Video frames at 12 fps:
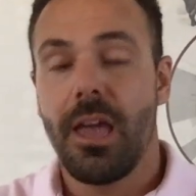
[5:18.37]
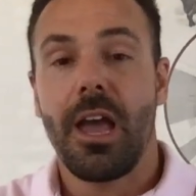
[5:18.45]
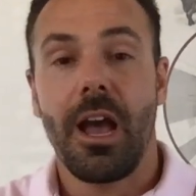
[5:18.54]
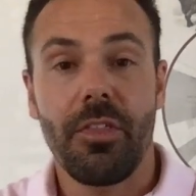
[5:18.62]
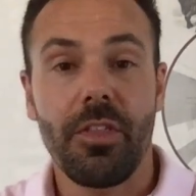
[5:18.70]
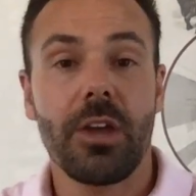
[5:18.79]

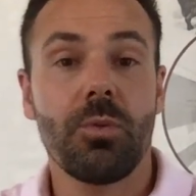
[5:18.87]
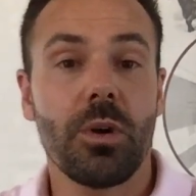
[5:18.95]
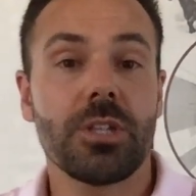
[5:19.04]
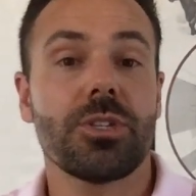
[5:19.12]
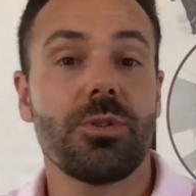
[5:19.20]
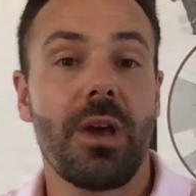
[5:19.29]
And then
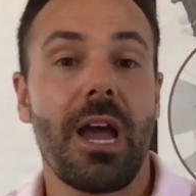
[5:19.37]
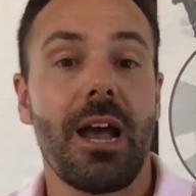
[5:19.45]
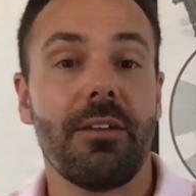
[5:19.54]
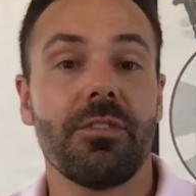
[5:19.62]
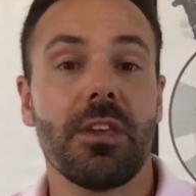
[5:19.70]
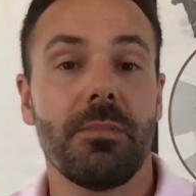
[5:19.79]
once you
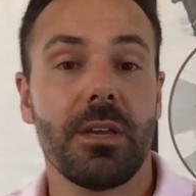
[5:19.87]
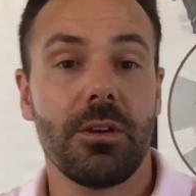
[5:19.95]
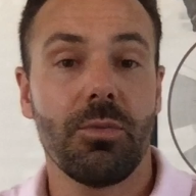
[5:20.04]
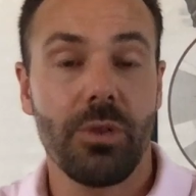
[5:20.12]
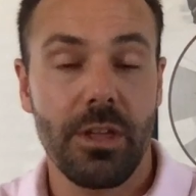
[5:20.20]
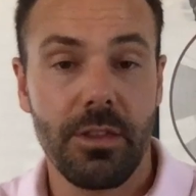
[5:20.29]
have them in
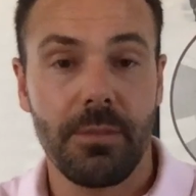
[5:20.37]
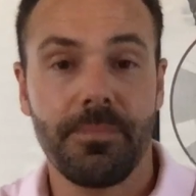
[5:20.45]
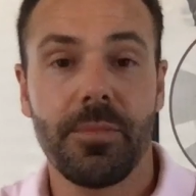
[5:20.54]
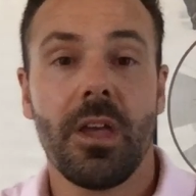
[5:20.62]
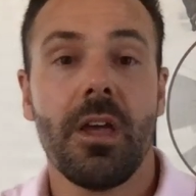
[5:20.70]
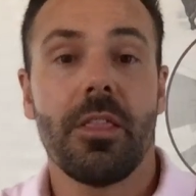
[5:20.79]
a
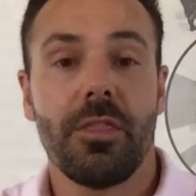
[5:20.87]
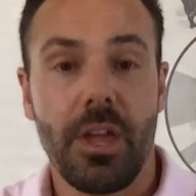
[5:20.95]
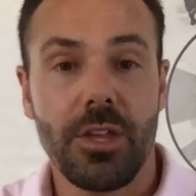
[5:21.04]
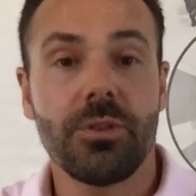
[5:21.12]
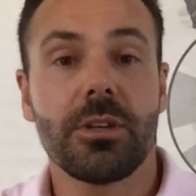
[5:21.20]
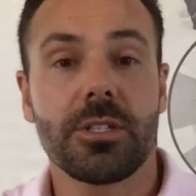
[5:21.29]
rhythm,
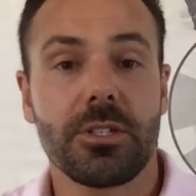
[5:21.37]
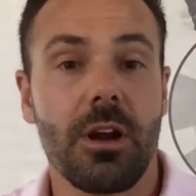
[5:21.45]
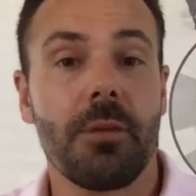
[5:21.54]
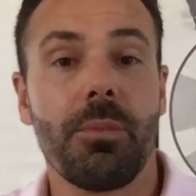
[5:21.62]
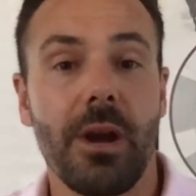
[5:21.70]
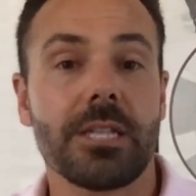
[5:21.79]
then you can
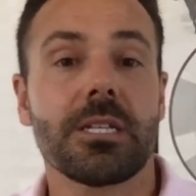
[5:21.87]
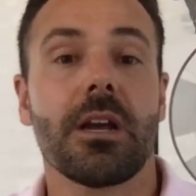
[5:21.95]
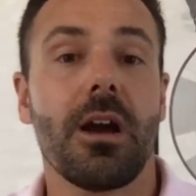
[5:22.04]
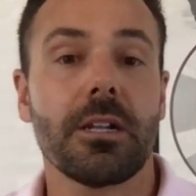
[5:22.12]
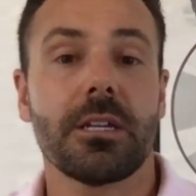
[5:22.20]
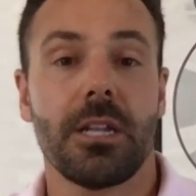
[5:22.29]
start pressing
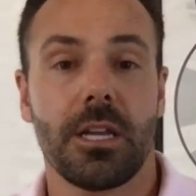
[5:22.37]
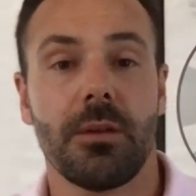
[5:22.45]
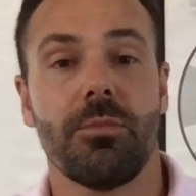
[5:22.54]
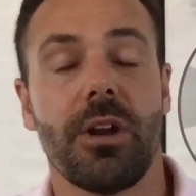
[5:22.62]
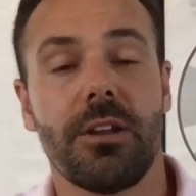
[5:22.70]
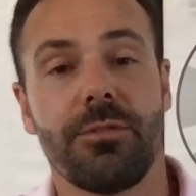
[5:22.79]
on getting
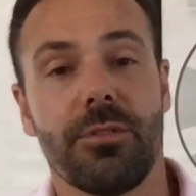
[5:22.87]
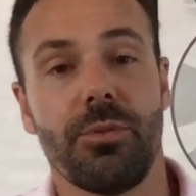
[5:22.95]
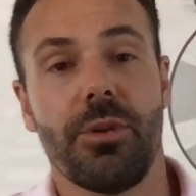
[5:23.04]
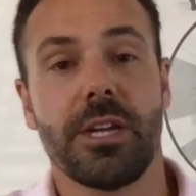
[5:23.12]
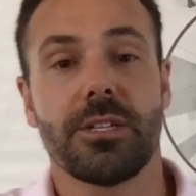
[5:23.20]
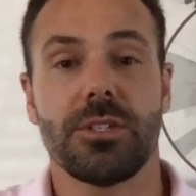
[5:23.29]
them ready for the
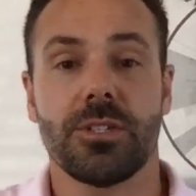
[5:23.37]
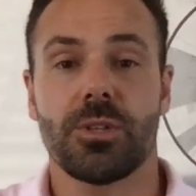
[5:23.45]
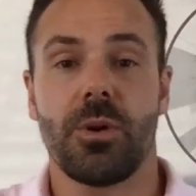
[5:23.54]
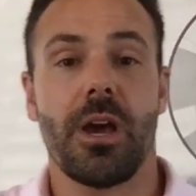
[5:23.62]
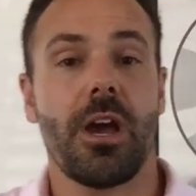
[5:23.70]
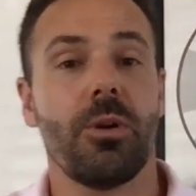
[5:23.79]
races.
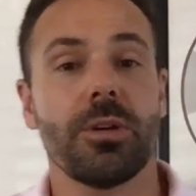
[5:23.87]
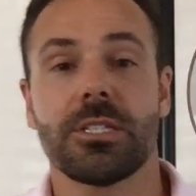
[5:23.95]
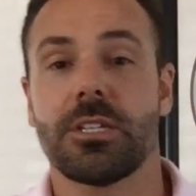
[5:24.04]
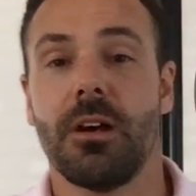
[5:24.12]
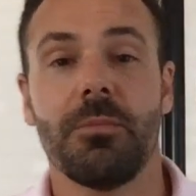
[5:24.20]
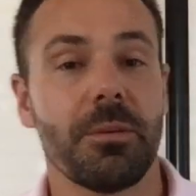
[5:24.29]
So I always
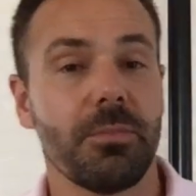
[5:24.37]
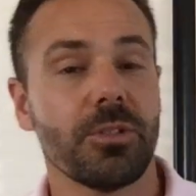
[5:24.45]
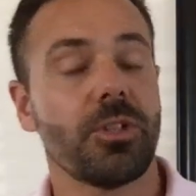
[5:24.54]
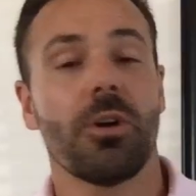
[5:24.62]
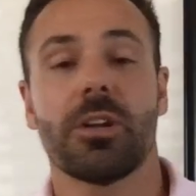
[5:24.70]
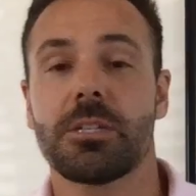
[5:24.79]
tell people,
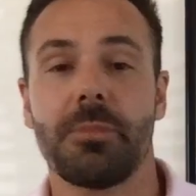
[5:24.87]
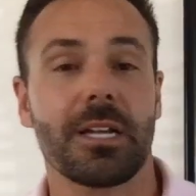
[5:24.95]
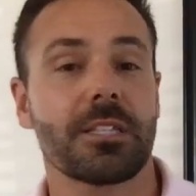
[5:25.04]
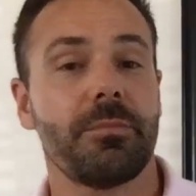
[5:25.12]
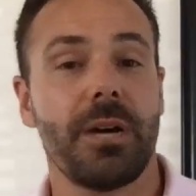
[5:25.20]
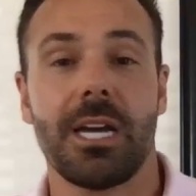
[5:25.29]
don't
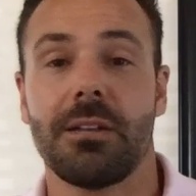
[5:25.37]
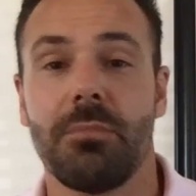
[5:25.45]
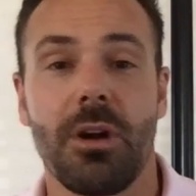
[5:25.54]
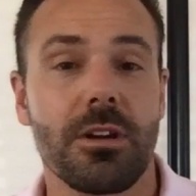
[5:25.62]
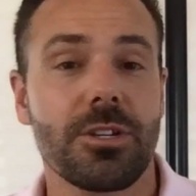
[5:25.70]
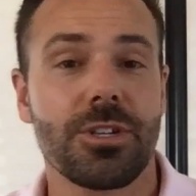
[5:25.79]
expect to buy it in
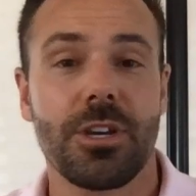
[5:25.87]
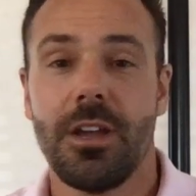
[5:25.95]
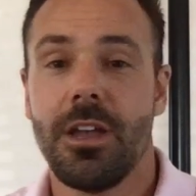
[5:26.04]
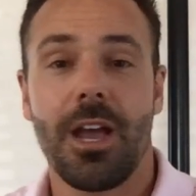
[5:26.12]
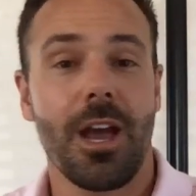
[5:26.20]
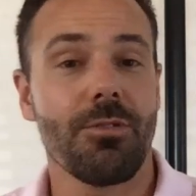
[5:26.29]
March
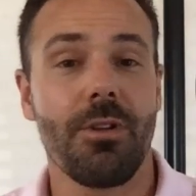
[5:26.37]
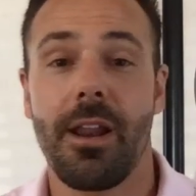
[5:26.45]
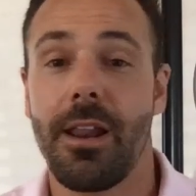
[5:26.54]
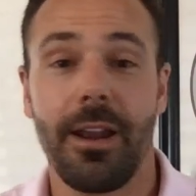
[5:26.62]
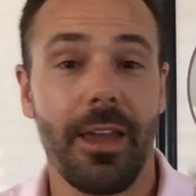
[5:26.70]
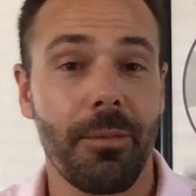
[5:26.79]
and run
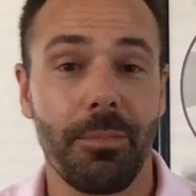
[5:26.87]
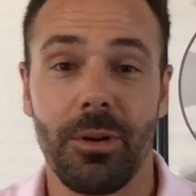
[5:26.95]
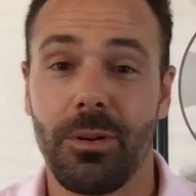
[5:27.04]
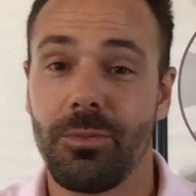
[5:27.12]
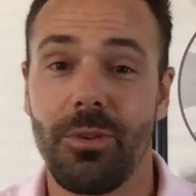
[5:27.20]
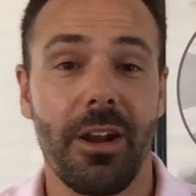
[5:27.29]
it in
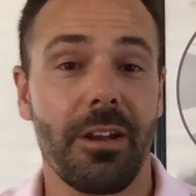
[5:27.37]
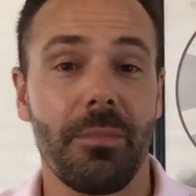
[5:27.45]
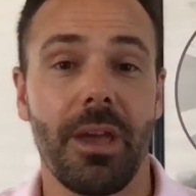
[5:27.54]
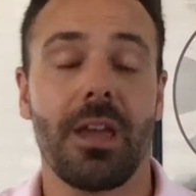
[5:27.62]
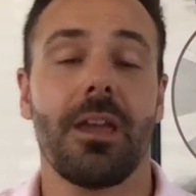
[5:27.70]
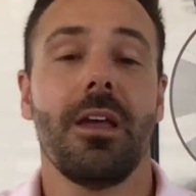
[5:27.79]
April, run it in
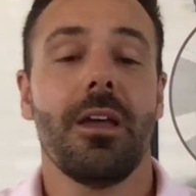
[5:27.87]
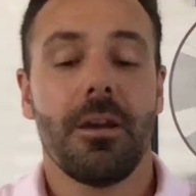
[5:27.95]
May.